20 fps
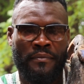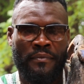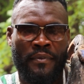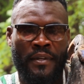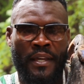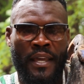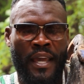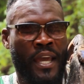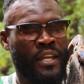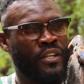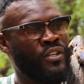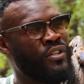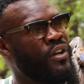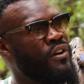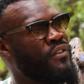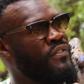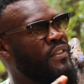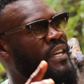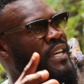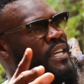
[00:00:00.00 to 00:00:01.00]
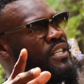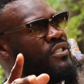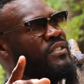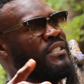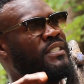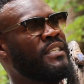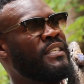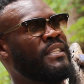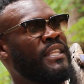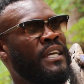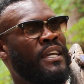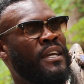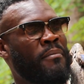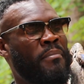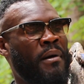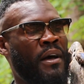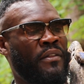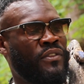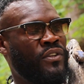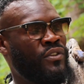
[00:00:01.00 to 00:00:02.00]
And you know, the interesting thing
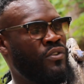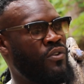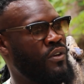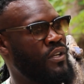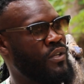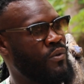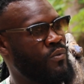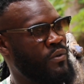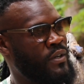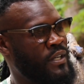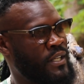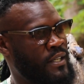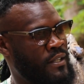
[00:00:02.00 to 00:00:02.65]
about the Noli Wuni